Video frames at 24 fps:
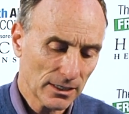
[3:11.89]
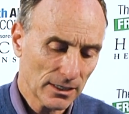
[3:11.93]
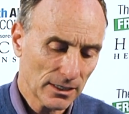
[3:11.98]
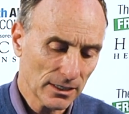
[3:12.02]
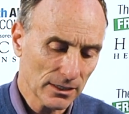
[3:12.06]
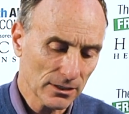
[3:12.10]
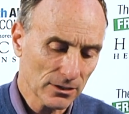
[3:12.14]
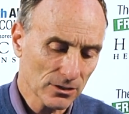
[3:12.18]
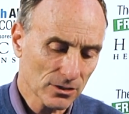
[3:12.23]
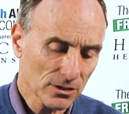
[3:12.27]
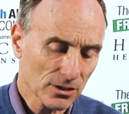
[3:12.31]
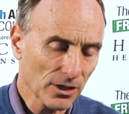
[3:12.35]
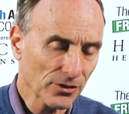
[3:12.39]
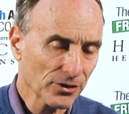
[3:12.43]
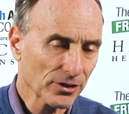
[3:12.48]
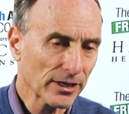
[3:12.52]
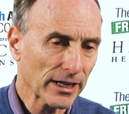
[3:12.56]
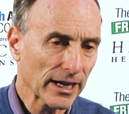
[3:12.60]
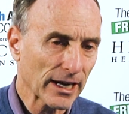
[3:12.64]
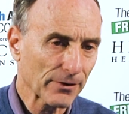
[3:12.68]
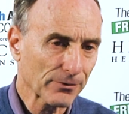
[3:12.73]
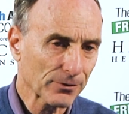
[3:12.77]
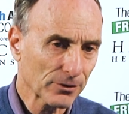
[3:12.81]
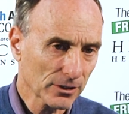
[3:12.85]
In southern
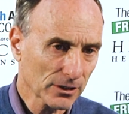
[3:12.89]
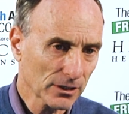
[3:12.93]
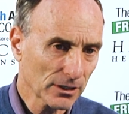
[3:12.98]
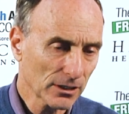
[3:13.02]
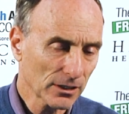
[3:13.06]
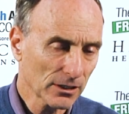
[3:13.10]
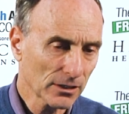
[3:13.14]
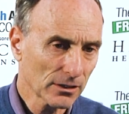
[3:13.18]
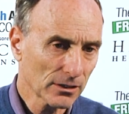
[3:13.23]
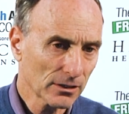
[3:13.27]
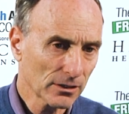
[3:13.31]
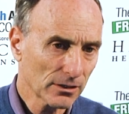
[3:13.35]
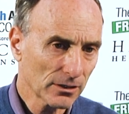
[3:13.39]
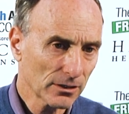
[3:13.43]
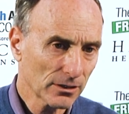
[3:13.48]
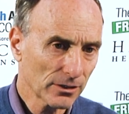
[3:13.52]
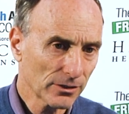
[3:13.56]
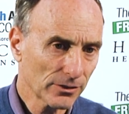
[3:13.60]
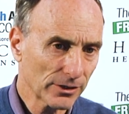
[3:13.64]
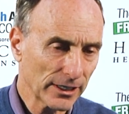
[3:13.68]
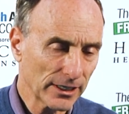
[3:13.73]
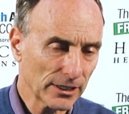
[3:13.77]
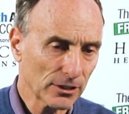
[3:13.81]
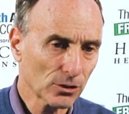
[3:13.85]
Africa,
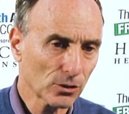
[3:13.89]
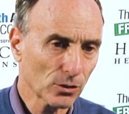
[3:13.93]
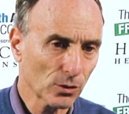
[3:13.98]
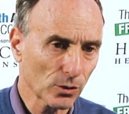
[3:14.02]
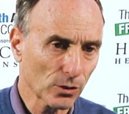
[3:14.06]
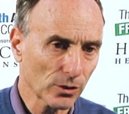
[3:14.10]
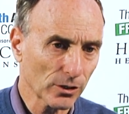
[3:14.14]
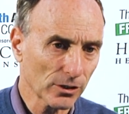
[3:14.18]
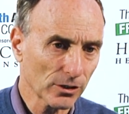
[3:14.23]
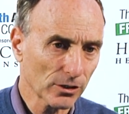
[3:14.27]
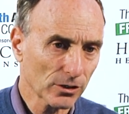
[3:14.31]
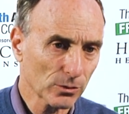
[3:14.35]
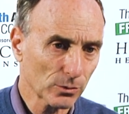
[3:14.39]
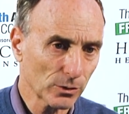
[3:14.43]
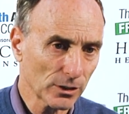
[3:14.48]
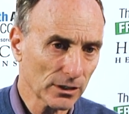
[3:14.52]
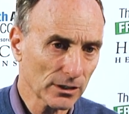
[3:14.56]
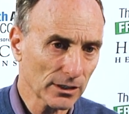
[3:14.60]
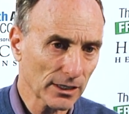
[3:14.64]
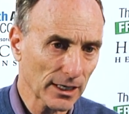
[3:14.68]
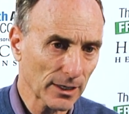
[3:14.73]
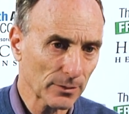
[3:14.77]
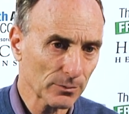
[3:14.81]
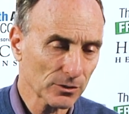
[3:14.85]
they ate corn three
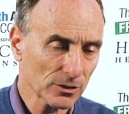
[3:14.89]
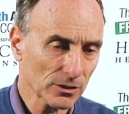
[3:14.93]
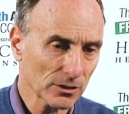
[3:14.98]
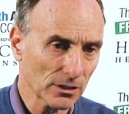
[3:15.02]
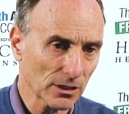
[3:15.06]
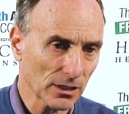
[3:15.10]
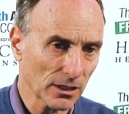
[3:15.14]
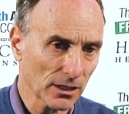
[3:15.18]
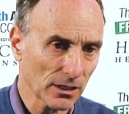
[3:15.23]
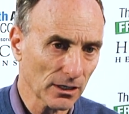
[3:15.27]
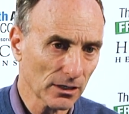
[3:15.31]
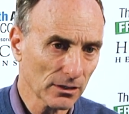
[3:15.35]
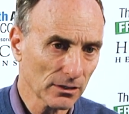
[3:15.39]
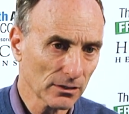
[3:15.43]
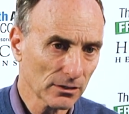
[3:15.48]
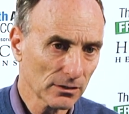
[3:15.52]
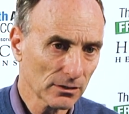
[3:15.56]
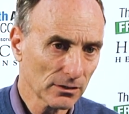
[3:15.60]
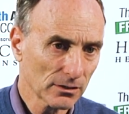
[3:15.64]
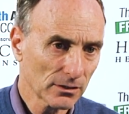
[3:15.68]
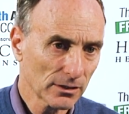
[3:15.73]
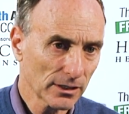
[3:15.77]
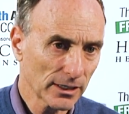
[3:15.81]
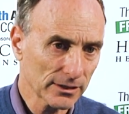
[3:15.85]
times a day
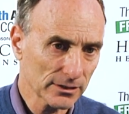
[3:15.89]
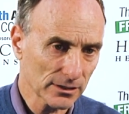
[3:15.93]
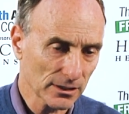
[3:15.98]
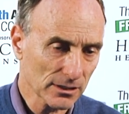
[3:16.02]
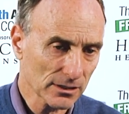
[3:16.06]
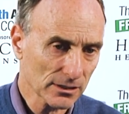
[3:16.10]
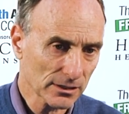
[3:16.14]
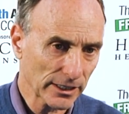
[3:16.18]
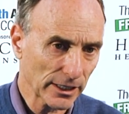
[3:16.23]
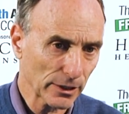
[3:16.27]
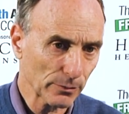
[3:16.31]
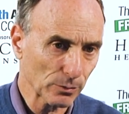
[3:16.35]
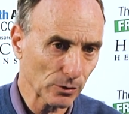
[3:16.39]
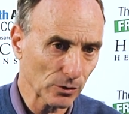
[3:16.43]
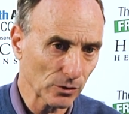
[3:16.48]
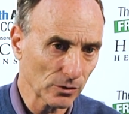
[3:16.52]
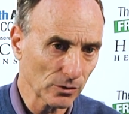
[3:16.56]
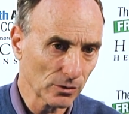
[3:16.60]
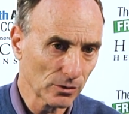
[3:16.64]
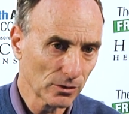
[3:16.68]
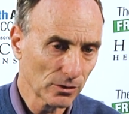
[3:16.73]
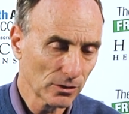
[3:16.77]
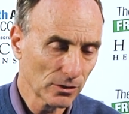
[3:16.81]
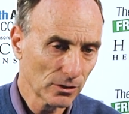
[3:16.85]
as a staple
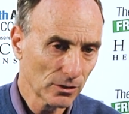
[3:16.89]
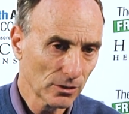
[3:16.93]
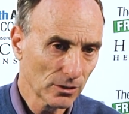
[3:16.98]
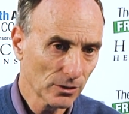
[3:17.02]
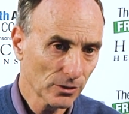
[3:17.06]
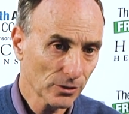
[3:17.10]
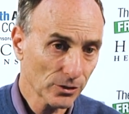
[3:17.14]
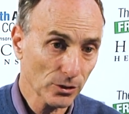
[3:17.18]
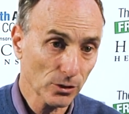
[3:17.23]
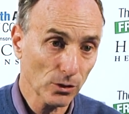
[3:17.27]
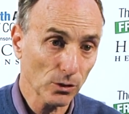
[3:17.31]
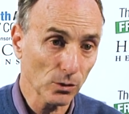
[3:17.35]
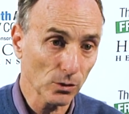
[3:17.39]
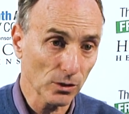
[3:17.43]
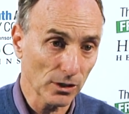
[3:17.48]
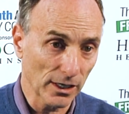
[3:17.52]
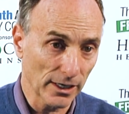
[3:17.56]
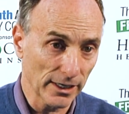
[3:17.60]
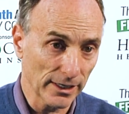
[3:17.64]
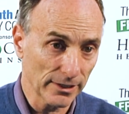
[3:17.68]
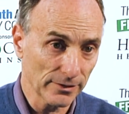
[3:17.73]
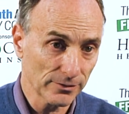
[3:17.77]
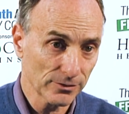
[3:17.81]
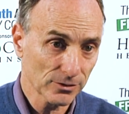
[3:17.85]
their whole
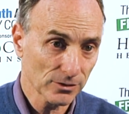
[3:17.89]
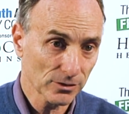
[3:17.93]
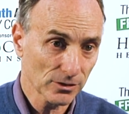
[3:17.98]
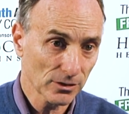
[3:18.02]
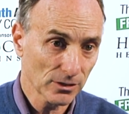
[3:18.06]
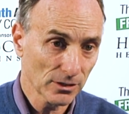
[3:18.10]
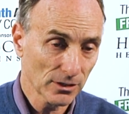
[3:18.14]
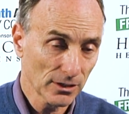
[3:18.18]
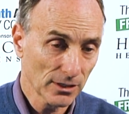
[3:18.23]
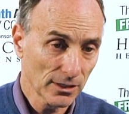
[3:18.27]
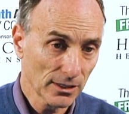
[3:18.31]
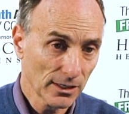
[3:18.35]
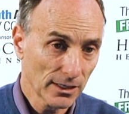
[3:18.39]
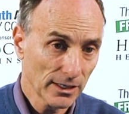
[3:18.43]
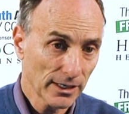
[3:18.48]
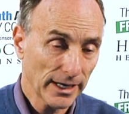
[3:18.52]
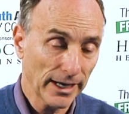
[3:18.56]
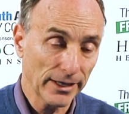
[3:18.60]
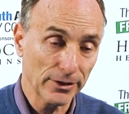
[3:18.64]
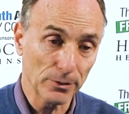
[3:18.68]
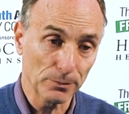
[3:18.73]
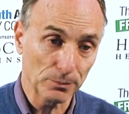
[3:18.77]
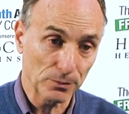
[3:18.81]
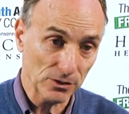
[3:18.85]
lives.
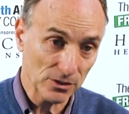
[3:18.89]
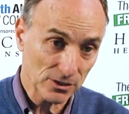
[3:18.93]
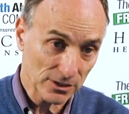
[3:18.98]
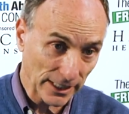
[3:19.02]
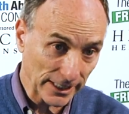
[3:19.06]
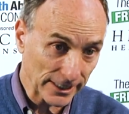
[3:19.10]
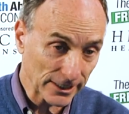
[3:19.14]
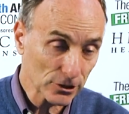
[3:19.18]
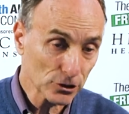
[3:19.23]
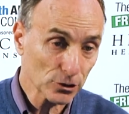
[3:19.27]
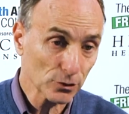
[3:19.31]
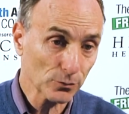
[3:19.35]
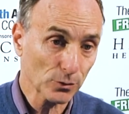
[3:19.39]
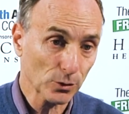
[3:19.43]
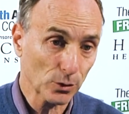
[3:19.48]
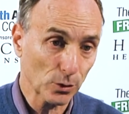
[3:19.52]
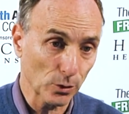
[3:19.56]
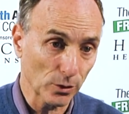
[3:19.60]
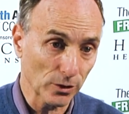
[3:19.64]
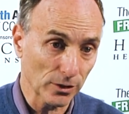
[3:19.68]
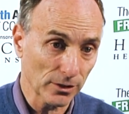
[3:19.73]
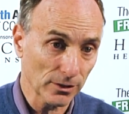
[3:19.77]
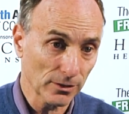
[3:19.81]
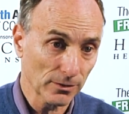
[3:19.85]
And the percentage of
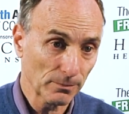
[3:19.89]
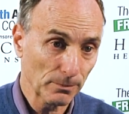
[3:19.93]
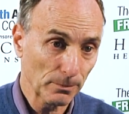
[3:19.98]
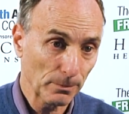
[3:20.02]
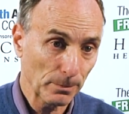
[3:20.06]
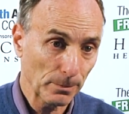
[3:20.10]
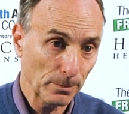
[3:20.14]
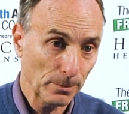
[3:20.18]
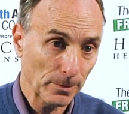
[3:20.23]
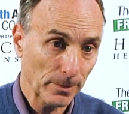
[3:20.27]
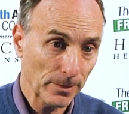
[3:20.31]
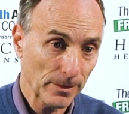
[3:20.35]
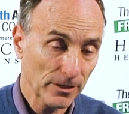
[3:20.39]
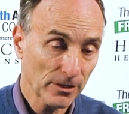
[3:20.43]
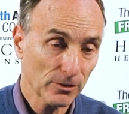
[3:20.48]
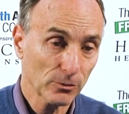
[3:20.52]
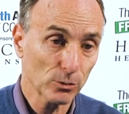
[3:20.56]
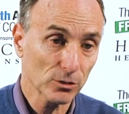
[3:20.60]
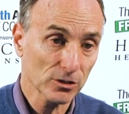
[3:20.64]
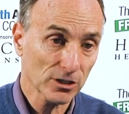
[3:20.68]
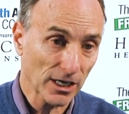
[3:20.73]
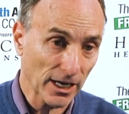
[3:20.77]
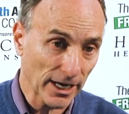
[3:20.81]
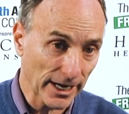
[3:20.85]
corn
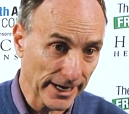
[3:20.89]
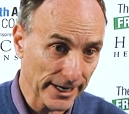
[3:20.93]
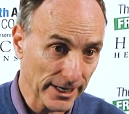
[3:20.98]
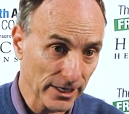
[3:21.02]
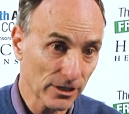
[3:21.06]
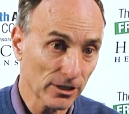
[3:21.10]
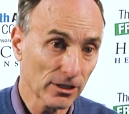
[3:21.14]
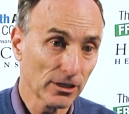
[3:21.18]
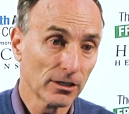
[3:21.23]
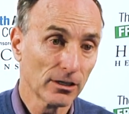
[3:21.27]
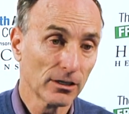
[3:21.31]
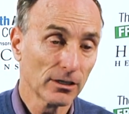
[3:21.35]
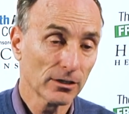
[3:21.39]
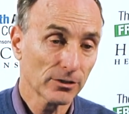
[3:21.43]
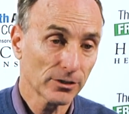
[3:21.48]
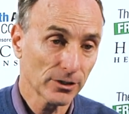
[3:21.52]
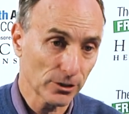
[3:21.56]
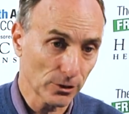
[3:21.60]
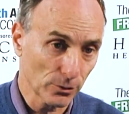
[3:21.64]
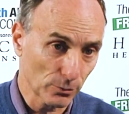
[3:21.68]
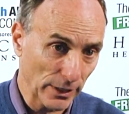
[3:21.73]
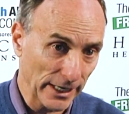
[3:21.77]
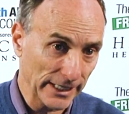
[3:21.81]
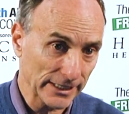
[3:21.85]
was higher
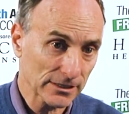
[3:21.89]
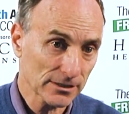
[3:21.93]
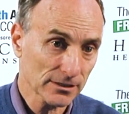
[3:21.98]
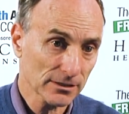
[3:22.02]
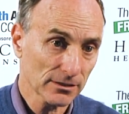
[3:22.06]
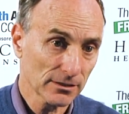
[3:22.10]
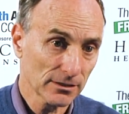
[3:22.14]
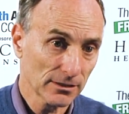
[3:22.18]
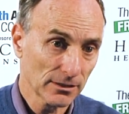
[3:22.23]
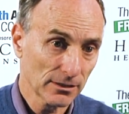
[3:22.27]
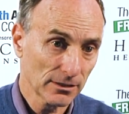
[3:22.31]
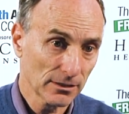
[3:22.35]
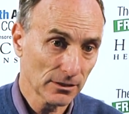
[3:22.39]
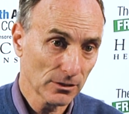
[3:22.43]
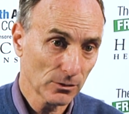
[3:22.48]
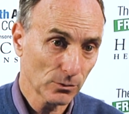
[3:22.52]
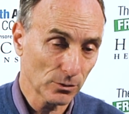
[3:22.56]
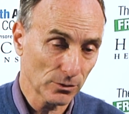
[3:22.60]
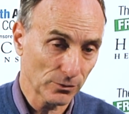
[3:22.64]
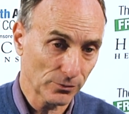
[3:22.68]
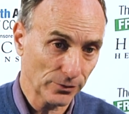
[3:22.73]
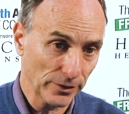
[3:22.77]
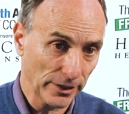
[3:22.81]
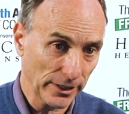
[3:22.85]
than the rats
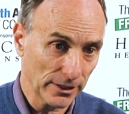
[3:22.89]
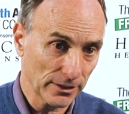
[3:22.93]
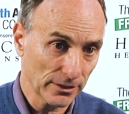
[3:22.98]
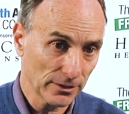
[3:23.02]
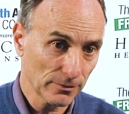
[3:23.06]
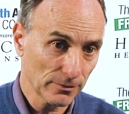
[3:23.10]
were fed.